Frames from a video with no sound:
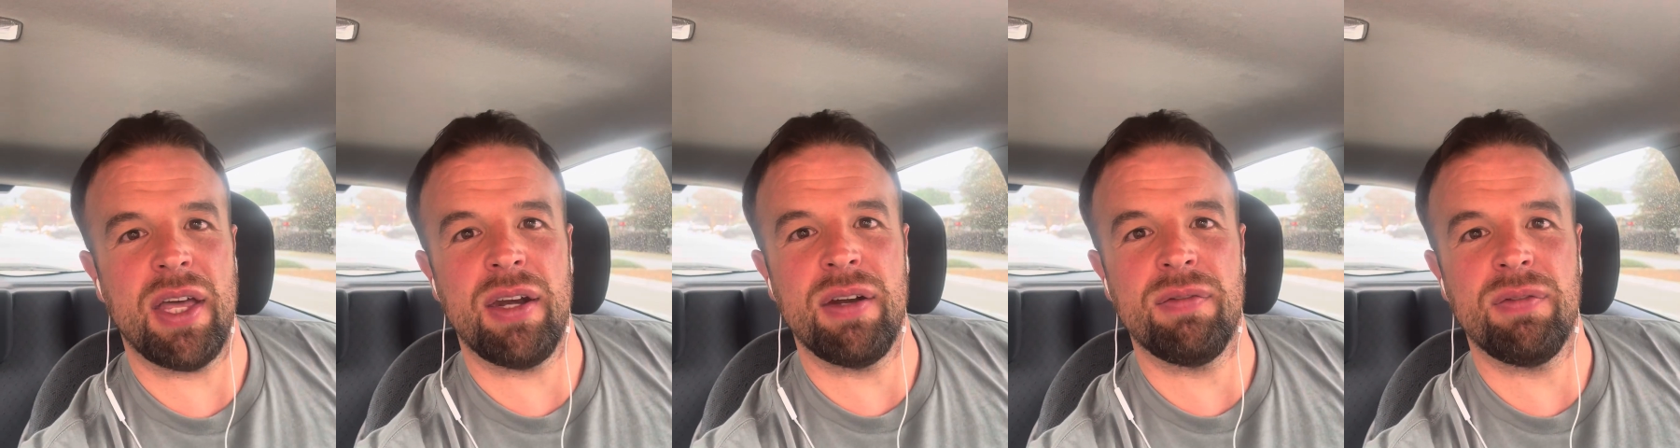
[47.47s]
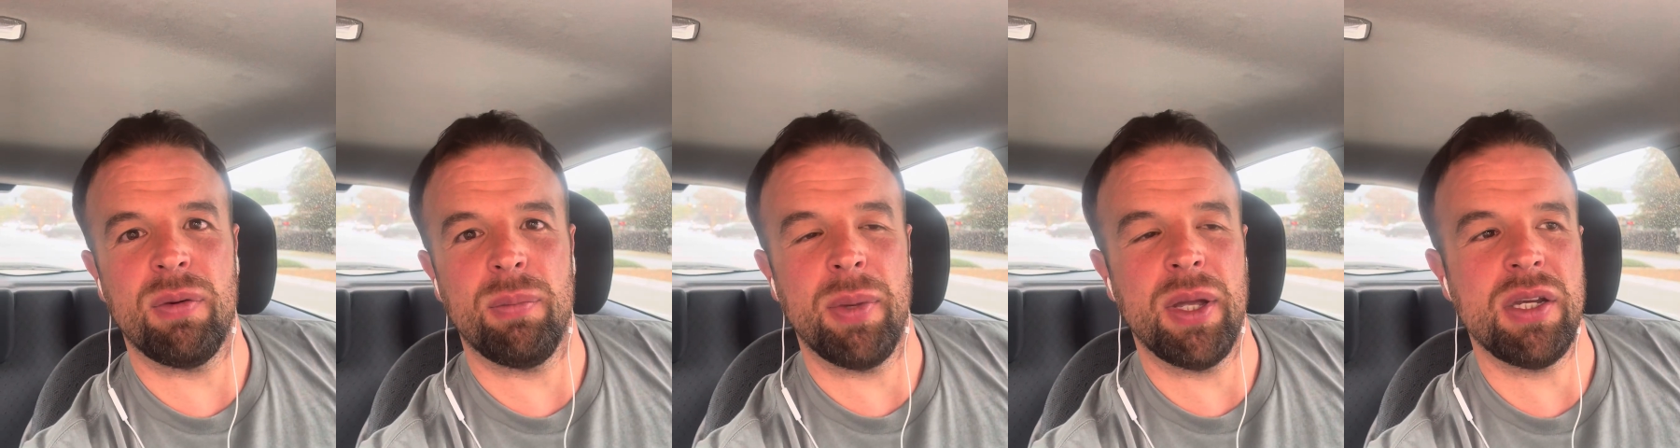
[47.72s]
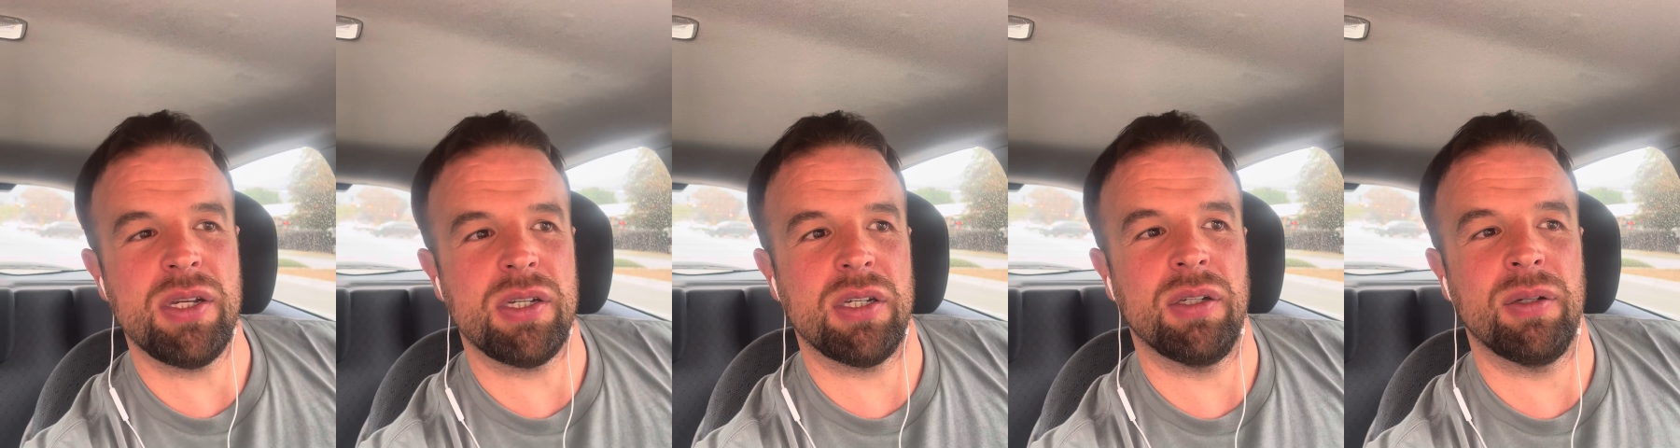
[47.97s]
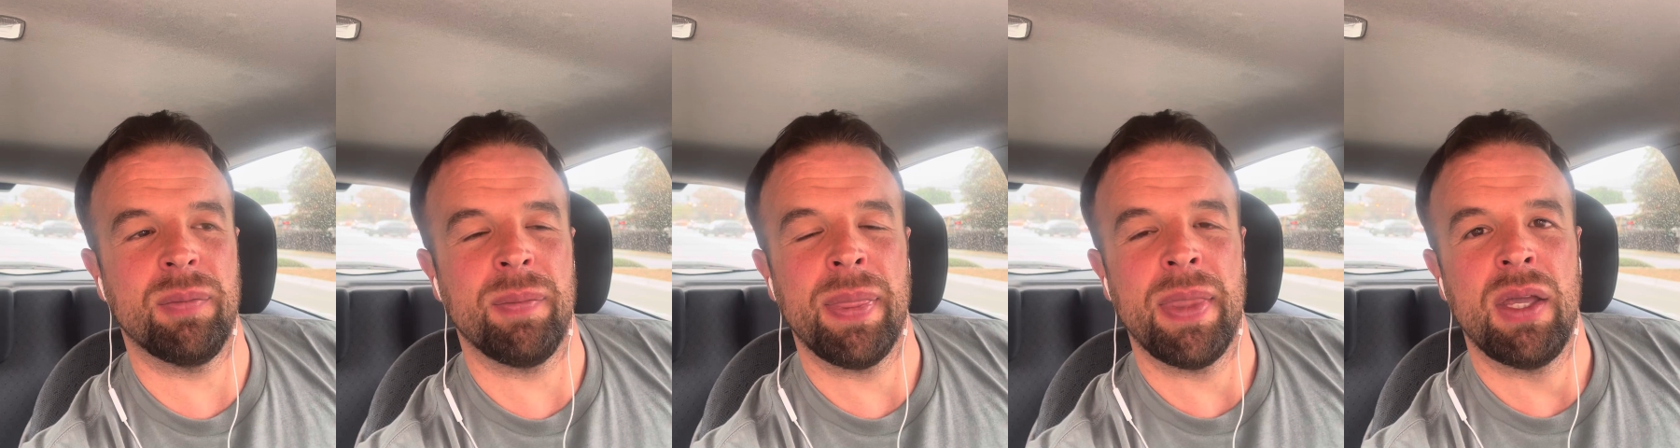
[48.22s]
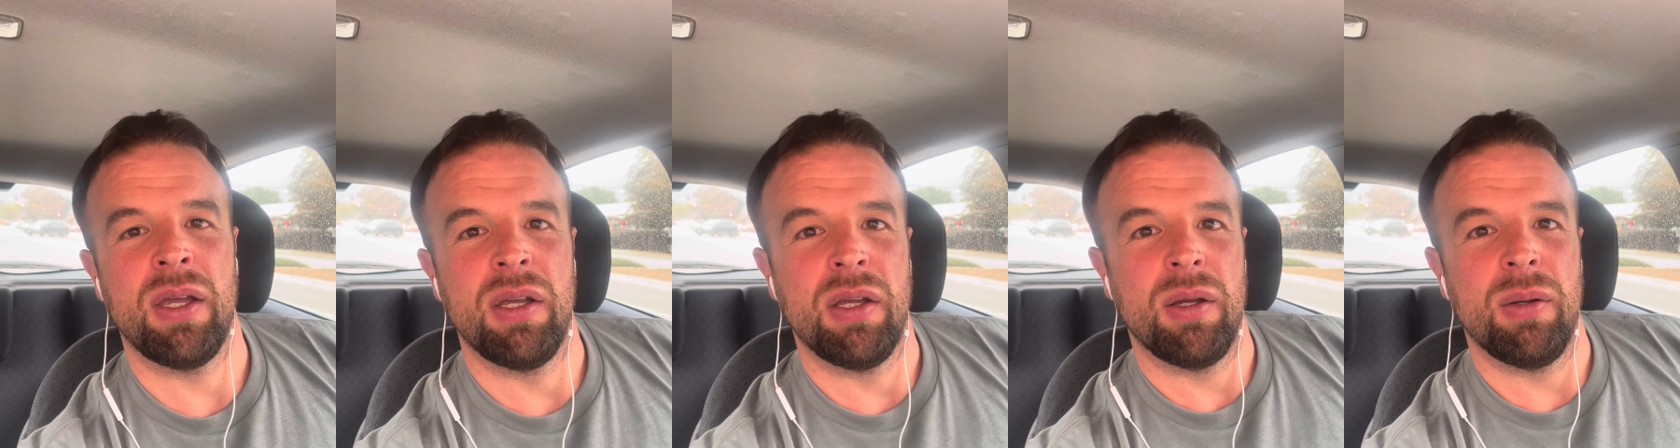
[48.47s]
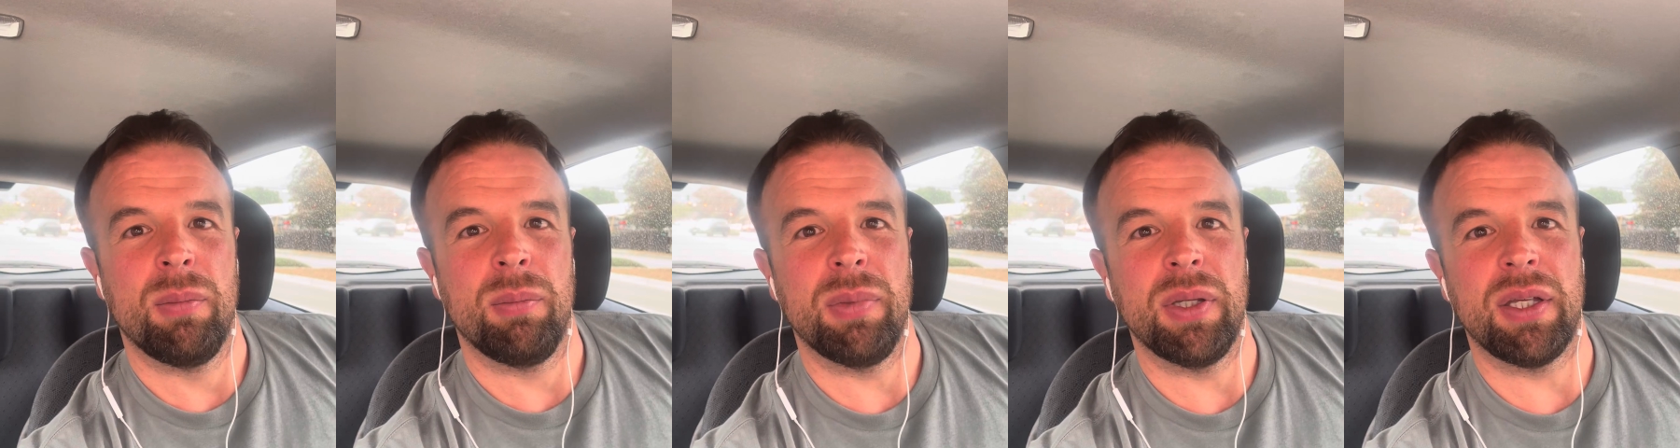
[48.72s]
information
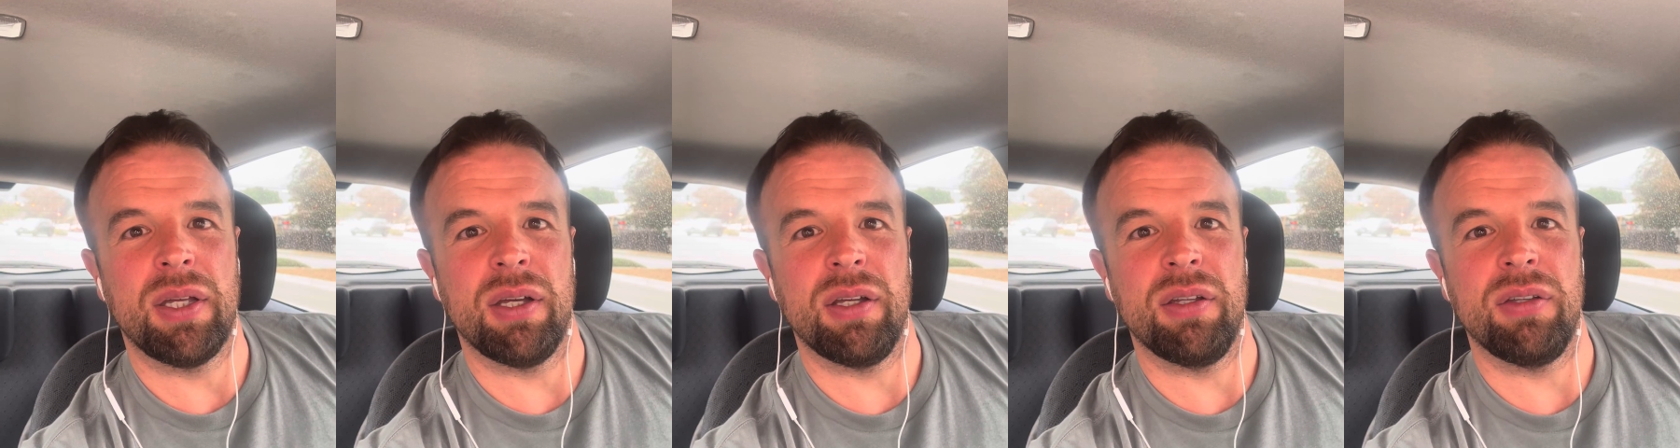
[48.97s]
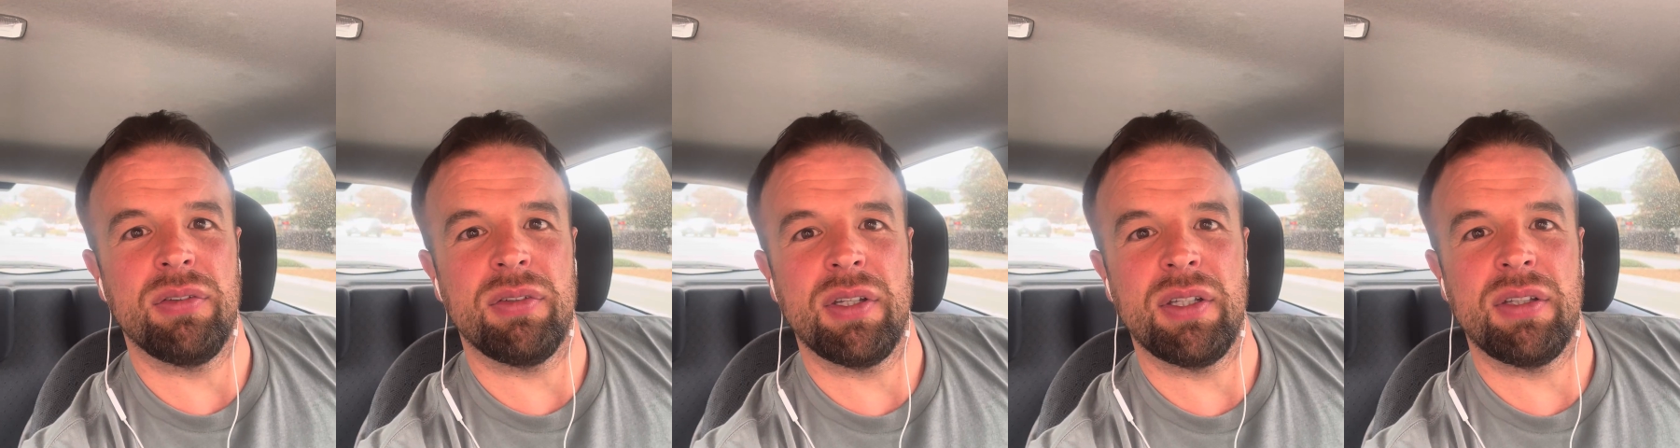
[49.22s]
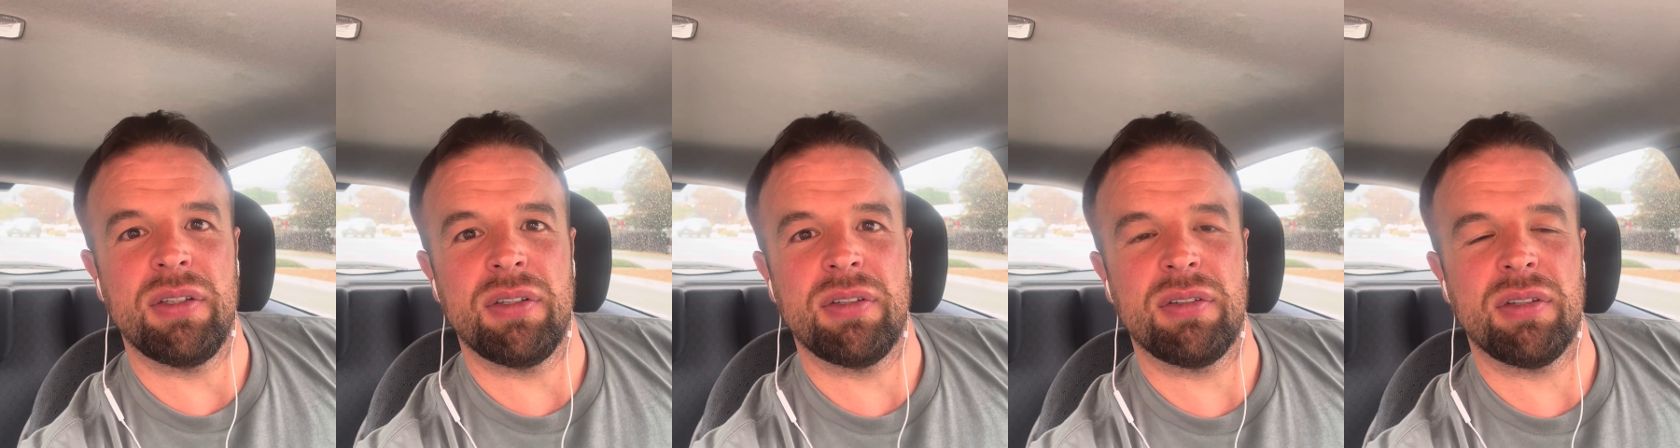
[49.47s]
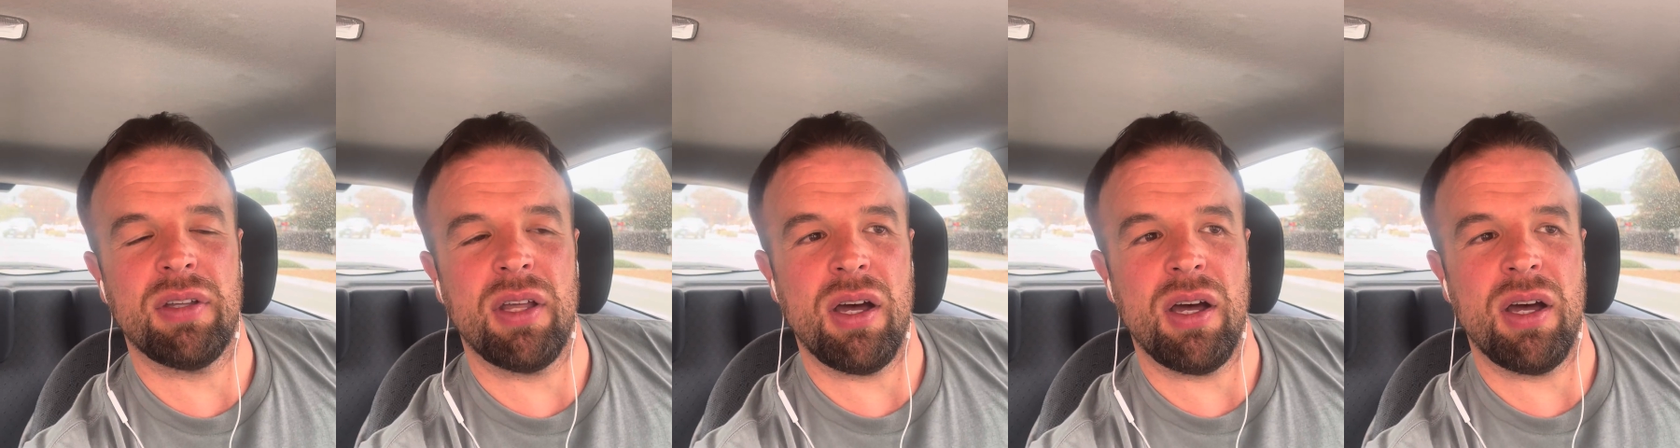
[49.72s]
because it's